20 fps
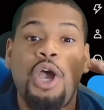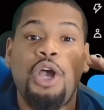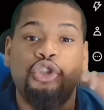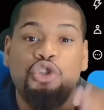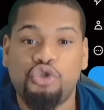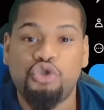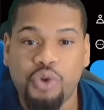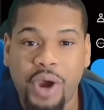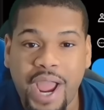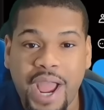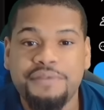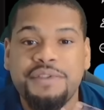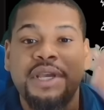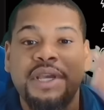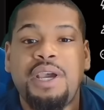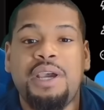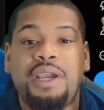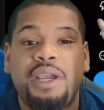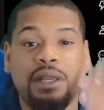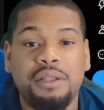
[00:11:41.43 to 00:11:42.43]
draft
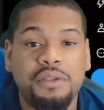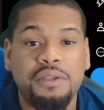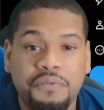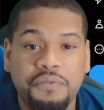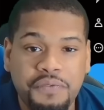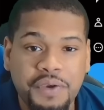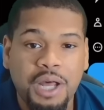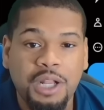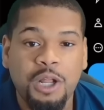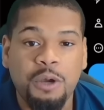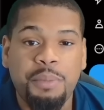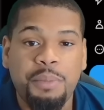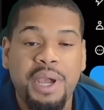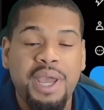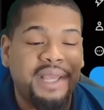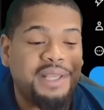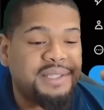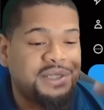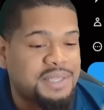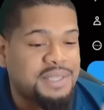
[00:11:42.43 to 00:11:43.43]
and develop
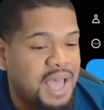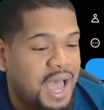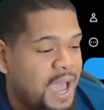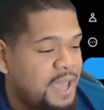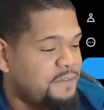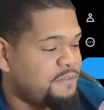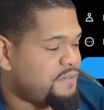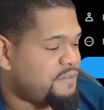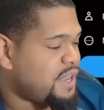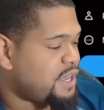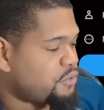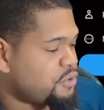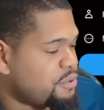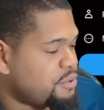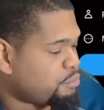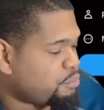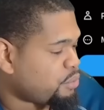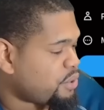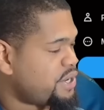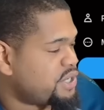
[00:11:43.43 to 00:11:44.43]
and sign veteran
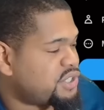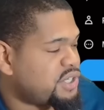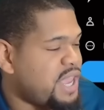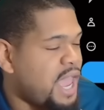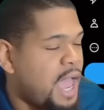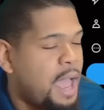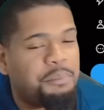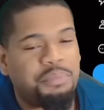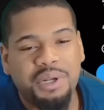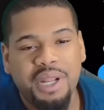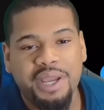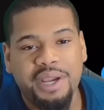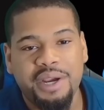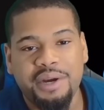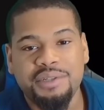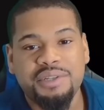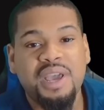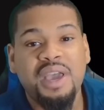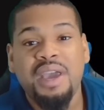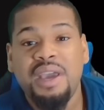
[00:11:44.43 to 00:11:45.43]
bridge gap
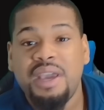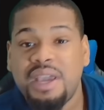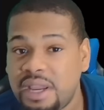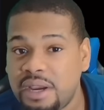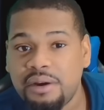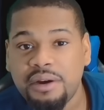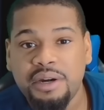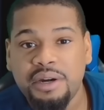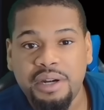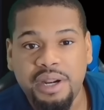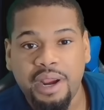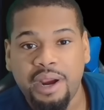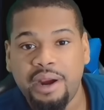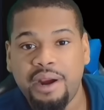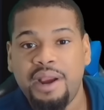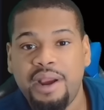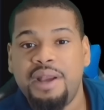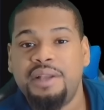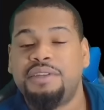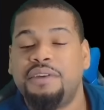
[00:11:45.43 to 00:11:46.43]
players here and there
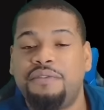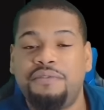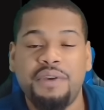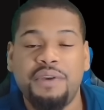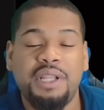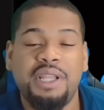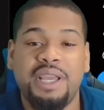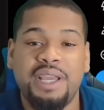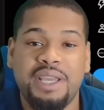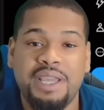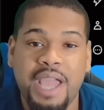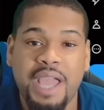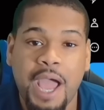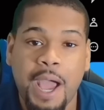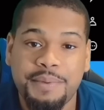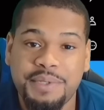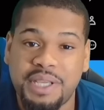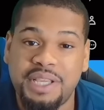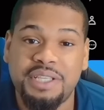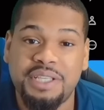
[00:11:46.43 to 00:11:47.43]
to fill in
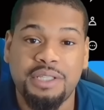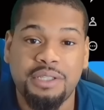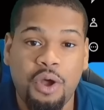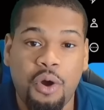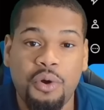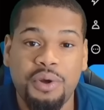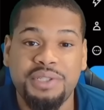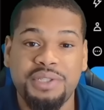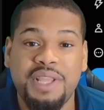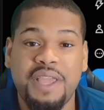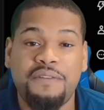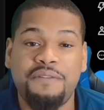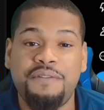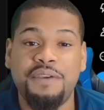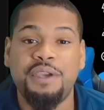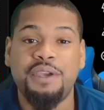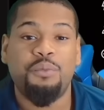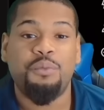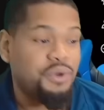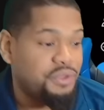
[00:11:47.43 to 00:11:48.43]
gaps as long as they
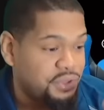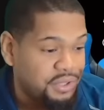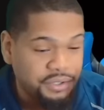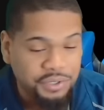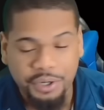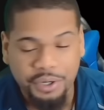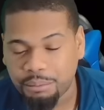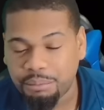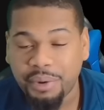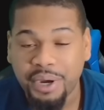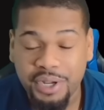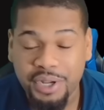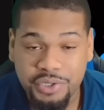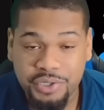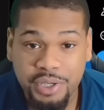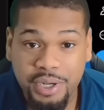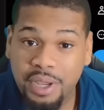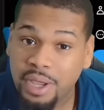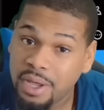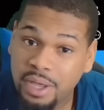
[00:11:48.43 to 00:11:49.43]
fit within their
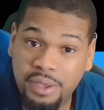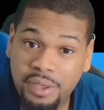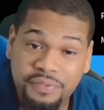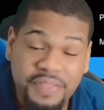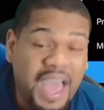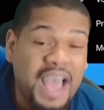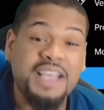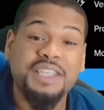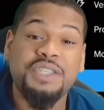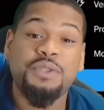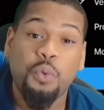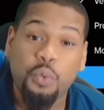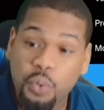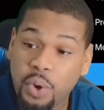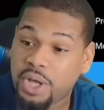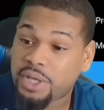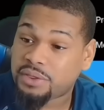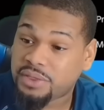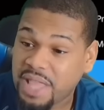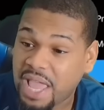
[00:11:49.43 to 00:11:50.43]
budget. That's
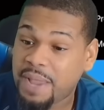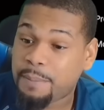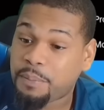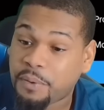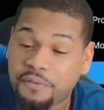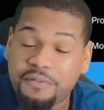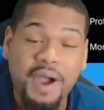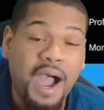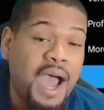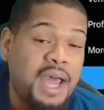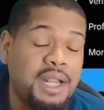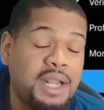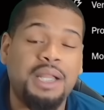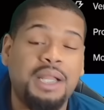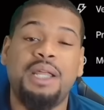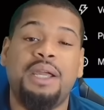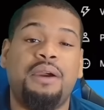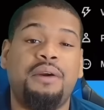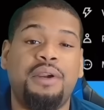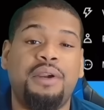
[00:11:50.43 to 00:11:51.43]
what they provided
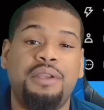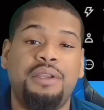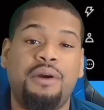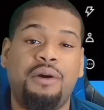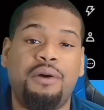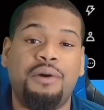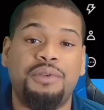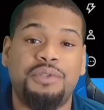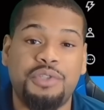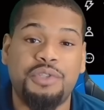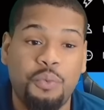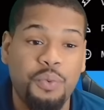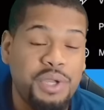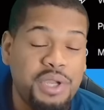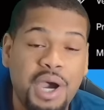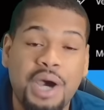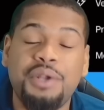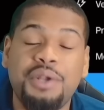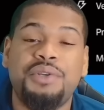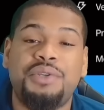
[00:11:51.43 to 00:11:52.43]
clarity on. So we
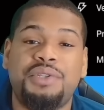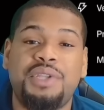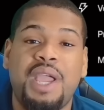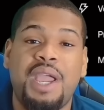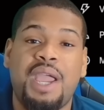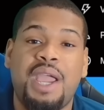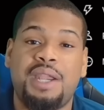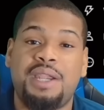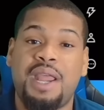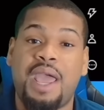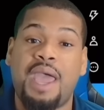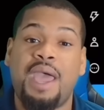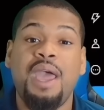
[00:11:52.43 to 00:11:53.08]
understand that.